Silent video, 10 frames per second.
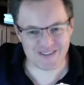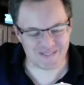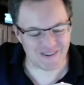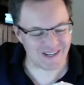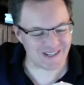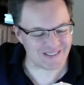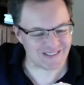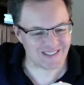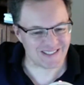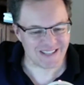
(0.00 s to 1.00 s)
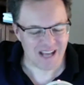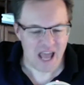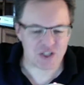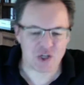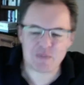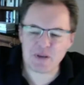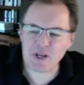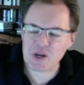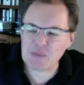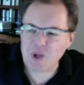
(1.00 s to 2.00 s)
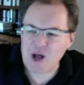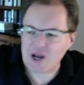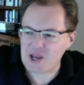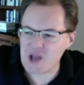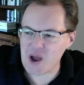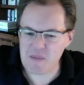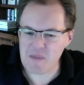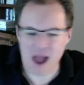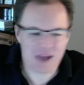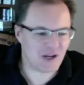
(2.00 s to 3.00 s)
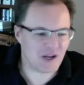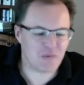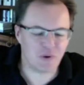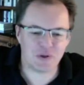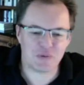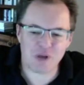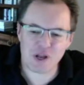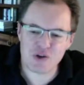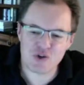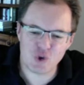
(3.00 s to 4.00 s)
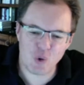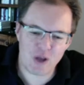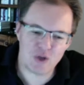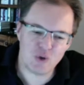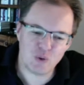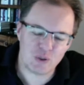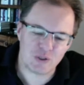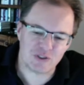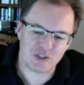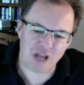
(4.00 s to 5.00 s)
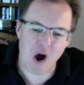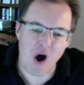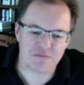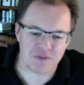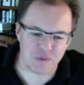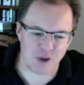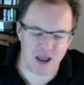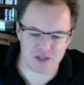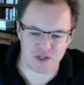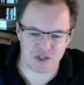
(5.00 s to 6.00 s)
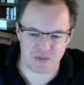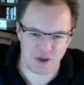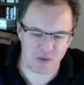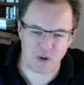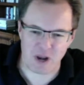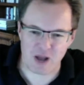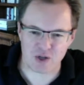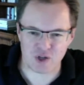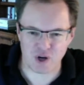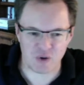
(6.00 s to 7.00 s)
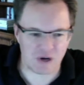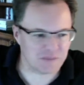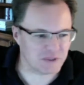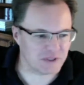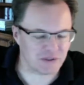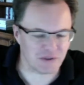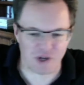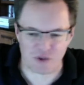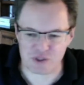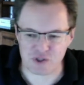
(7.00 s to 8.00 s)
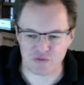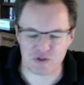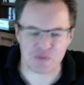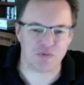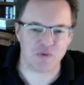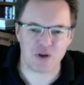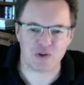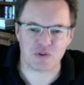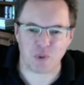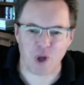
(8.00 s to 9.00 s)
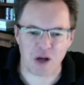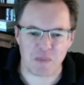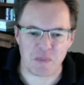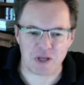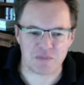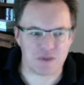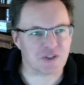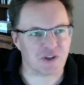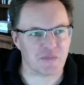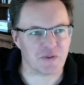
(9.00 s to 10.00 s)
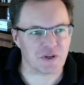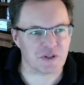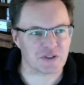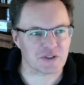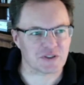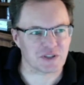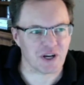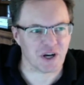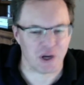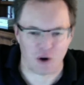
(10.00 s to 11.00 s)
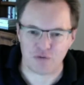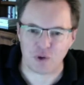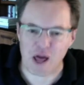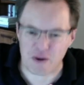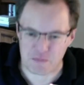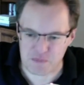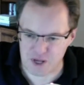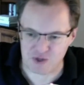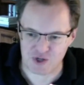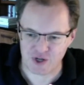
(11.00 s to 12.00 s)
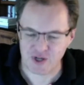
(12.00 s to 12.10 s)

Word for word: Right, right. Hey, so speaking of blogging, um, I, you know, I really enjoyed yours. Often, what I anticipate when I show up at a you know a service provider's blog might be something that's uh, an awful lot of pitch.